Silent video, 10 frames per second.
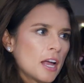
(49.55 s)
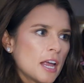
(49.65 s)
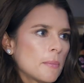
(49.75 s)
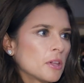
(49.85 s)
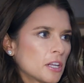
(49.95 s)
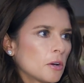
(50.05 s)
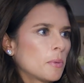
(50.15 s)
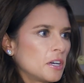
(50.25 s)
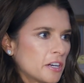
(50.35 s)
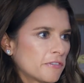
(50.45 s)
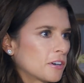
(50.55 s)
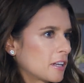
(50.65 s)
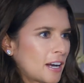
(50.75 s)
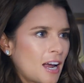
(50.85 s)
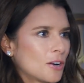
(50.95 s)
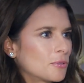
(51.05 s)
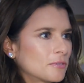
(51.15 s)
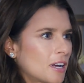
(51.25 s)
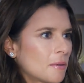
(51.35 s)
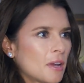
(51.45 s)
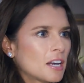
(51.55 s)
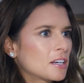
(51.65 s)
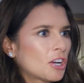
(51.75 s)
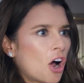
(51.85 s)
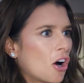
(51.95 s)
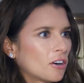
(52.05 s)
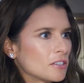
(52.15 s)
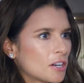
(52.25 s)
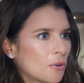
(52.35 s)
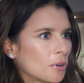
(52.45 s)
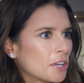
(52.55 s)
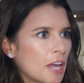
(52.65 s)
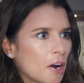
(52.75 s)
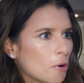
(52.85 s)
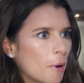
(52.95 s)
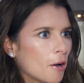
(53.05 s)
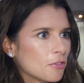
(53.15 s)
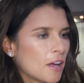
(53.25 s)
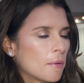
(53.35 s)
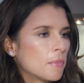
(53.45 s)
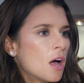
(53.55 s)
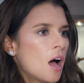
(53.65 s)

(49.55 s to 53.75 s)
I am a little bit different. Like, I'm not into cars. I don't really care about them.